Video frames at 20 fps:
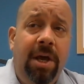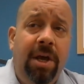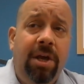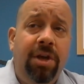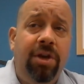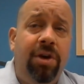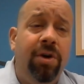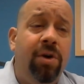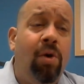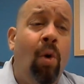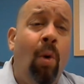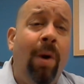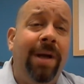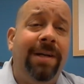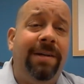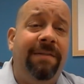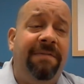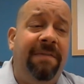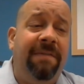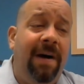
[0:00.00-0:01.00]
you're
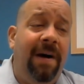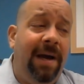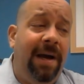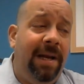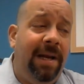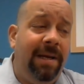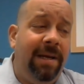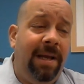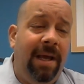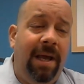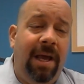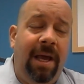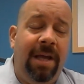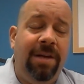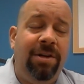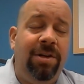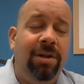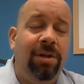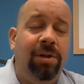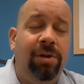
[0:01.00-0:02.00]
going to find a
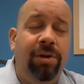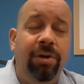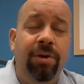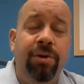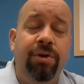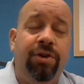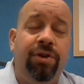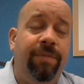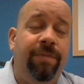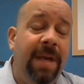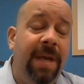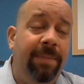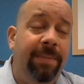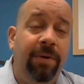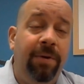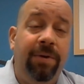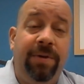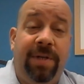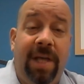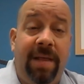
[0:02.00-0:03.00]
deluge of people
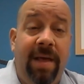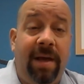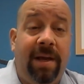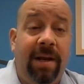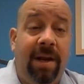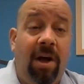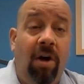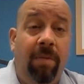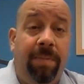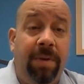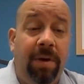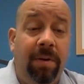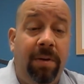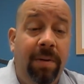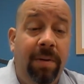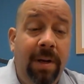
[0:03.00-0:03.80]
who say they can help you.